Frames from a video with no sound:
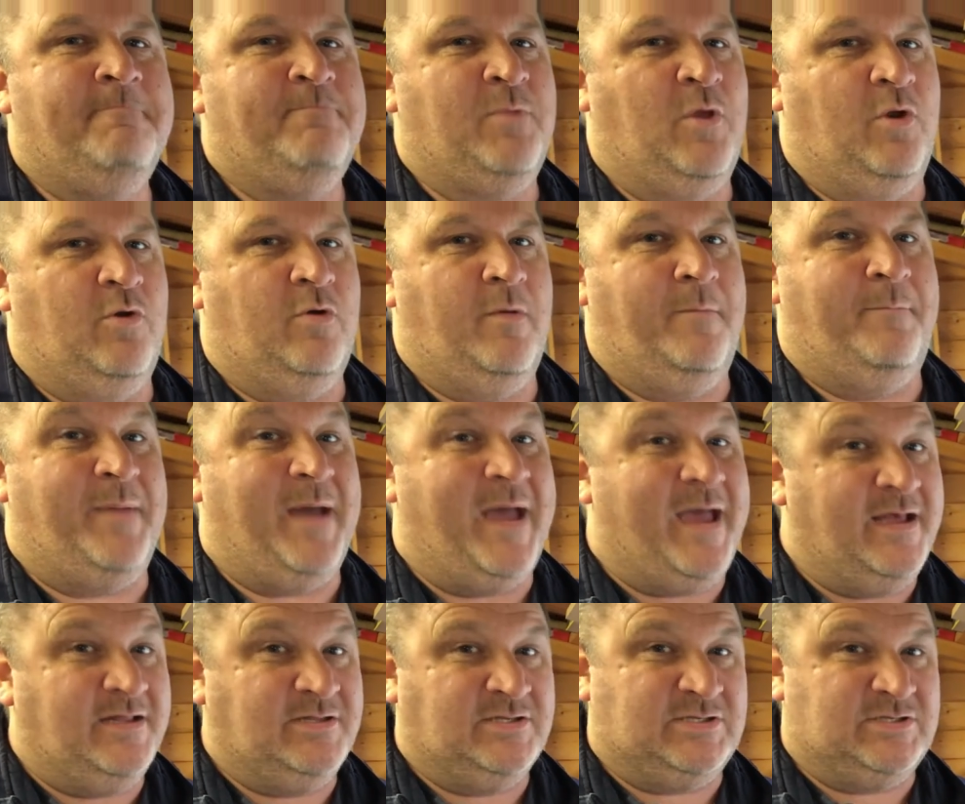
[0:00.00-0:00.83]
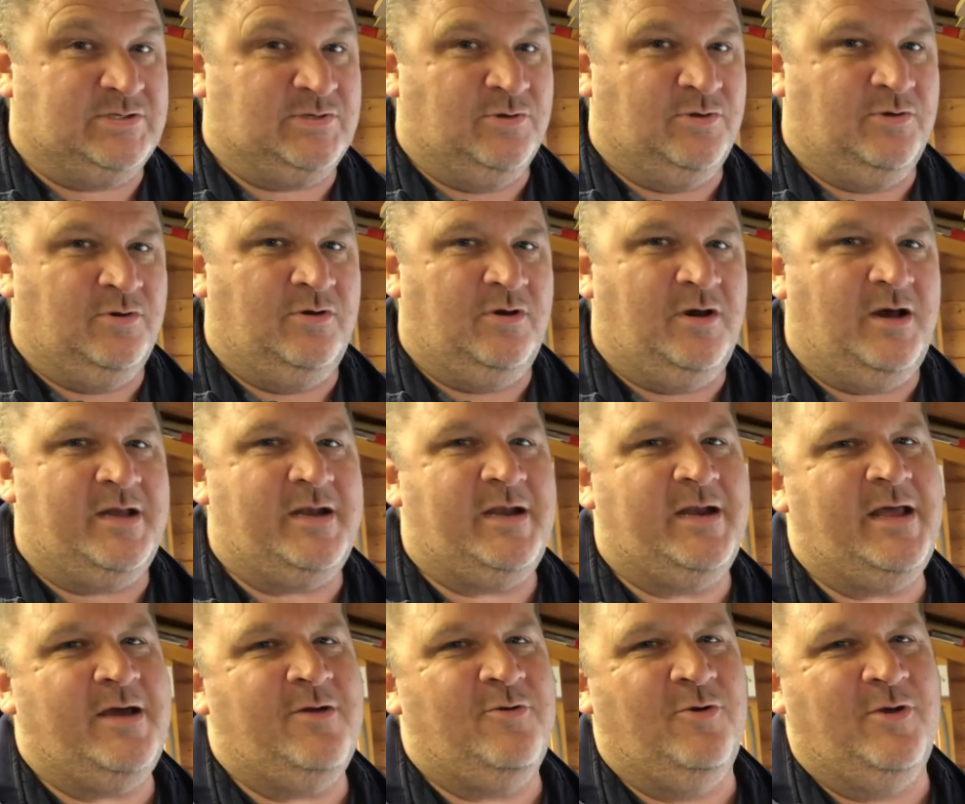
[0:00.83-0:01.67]
or a band saw. I
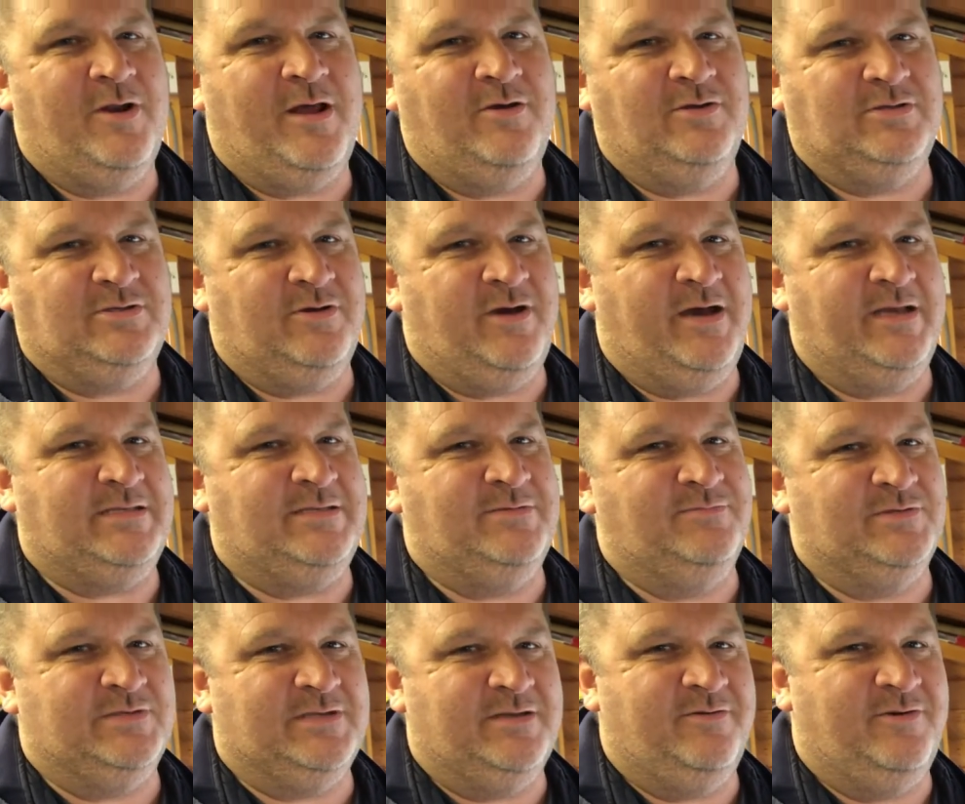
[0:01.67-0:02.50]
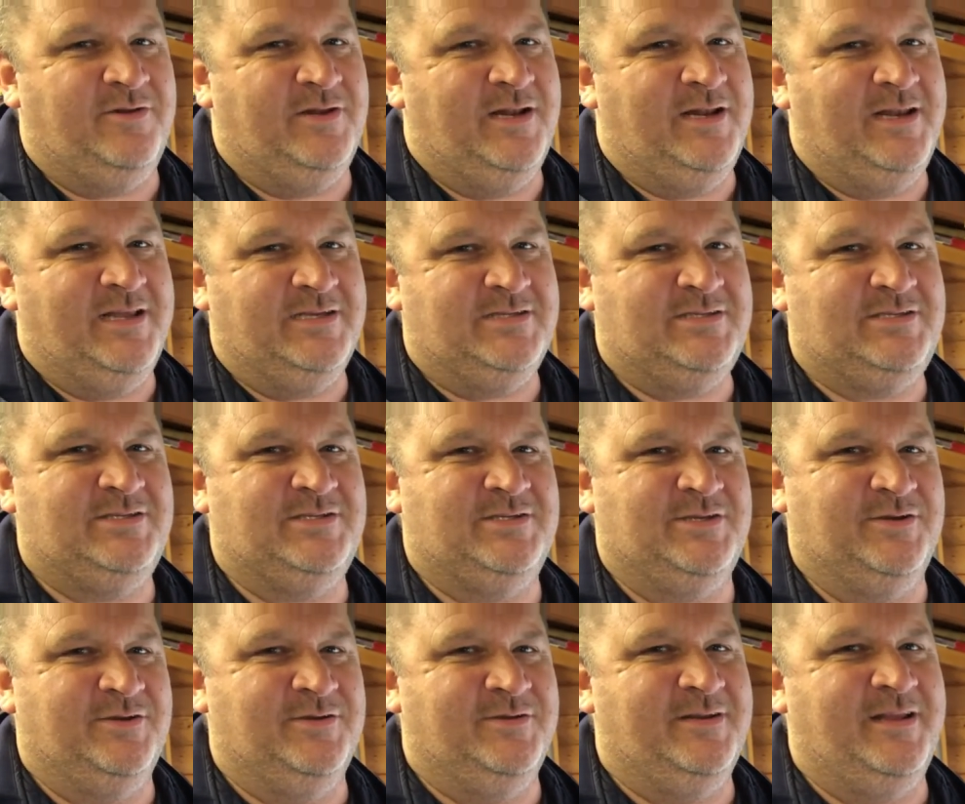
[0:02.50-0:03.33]
don't know all those items are on the list
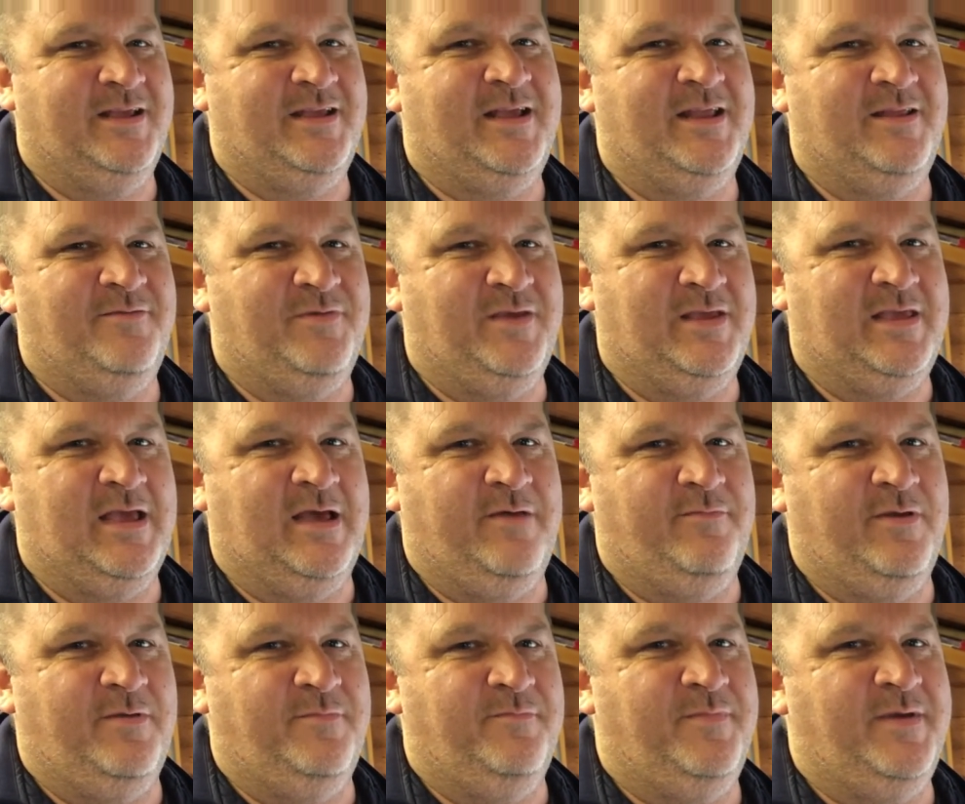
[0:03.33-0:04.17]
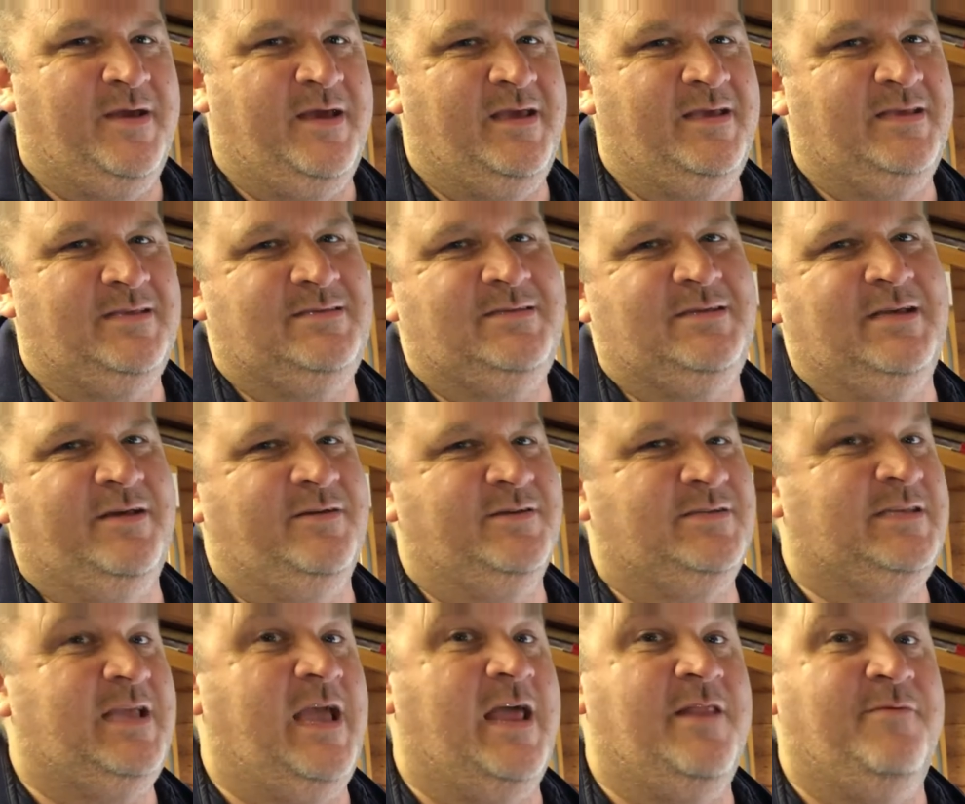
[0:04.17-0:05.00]
soon. They're going to be coming, but it's you know
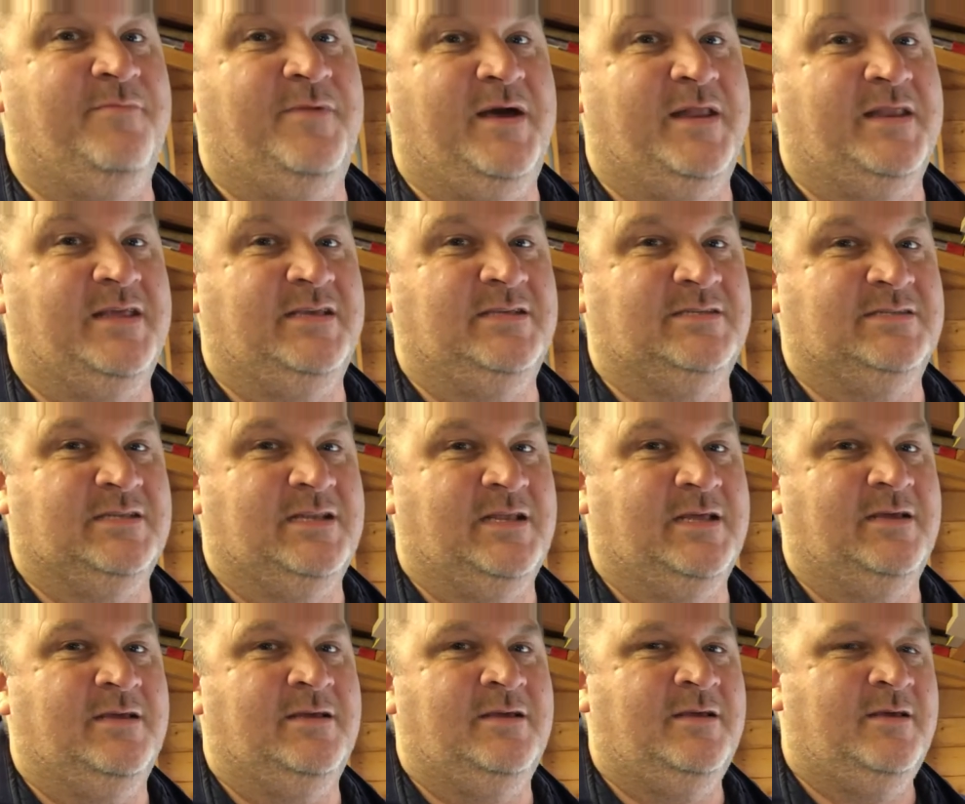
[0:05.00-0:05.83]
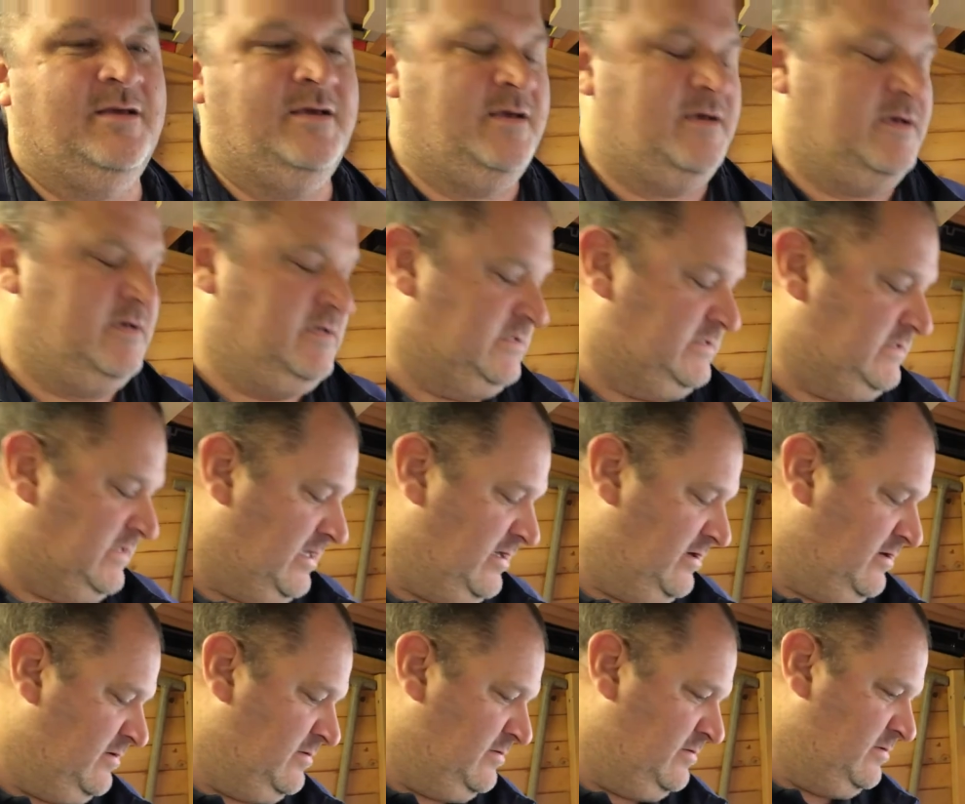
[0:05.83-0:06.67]
it's getting the money, isn't it?
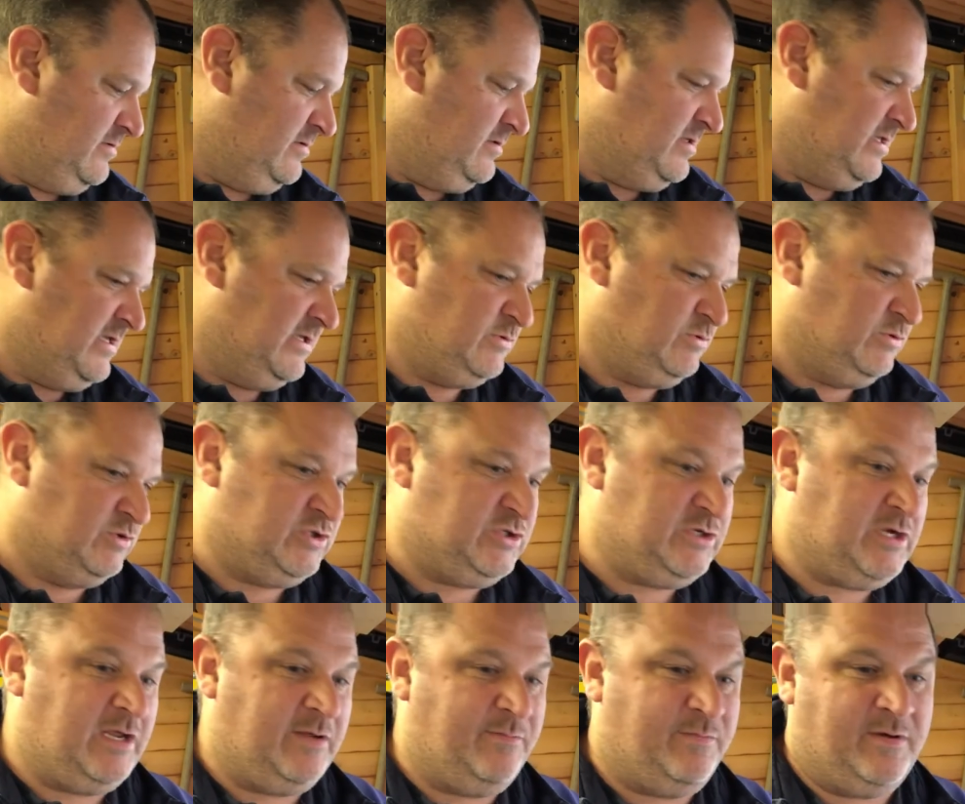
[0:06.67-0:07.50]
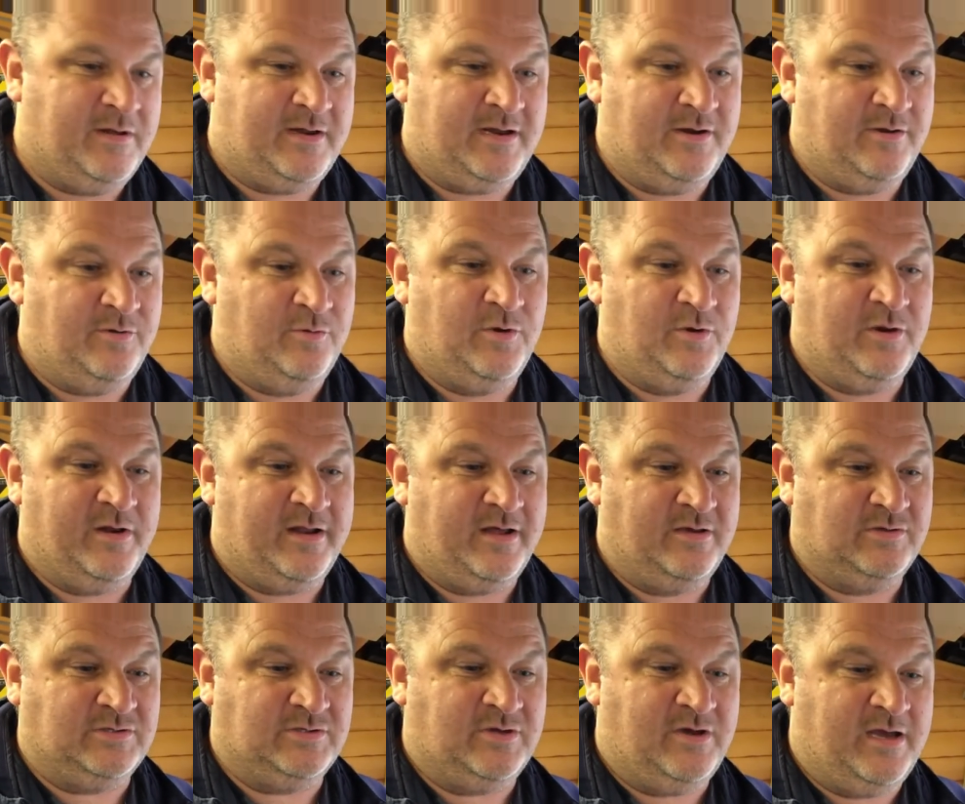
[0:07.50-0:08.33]
So this was cheaper than all of
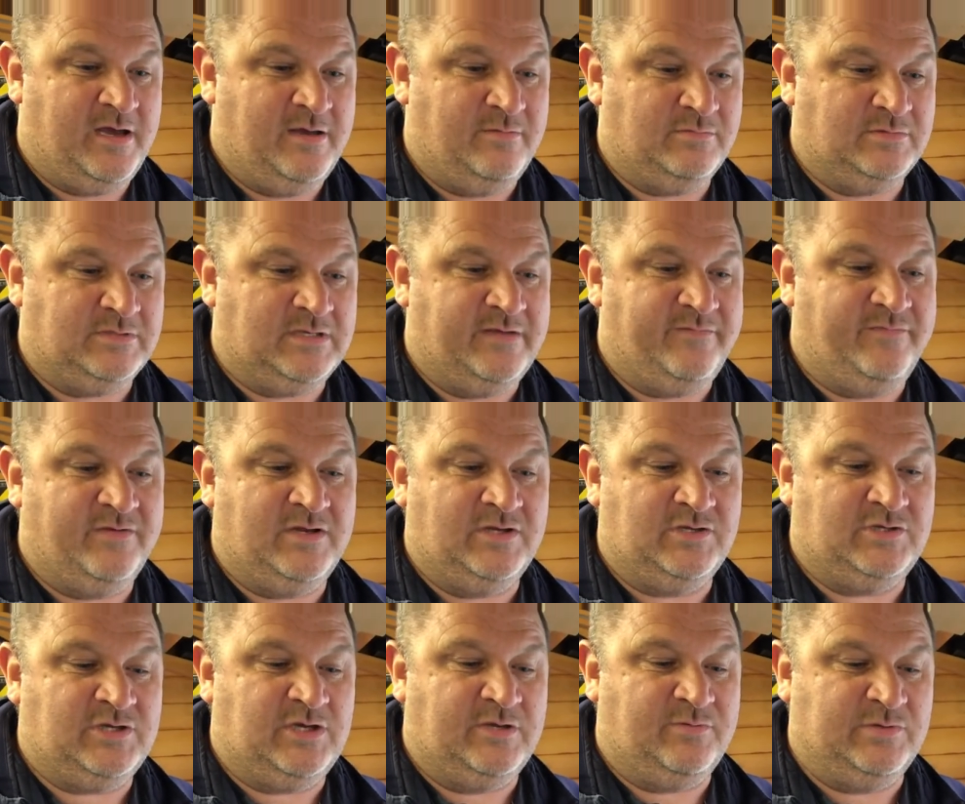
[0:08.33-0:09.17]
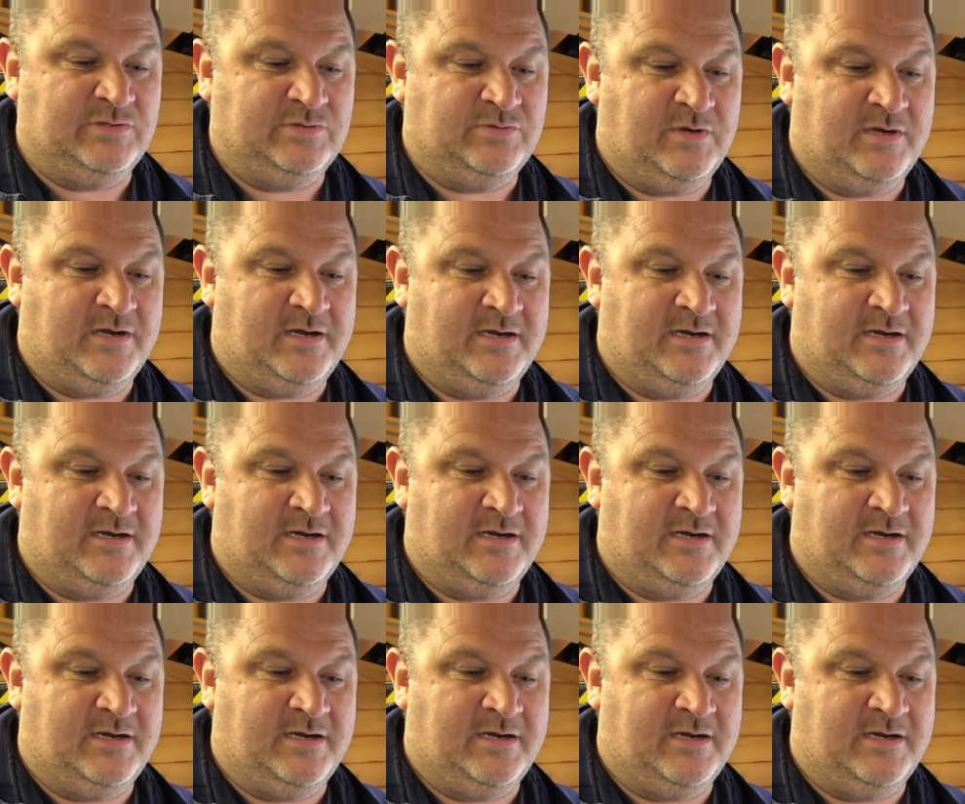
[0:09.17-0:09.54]
those items, even the cheapest one of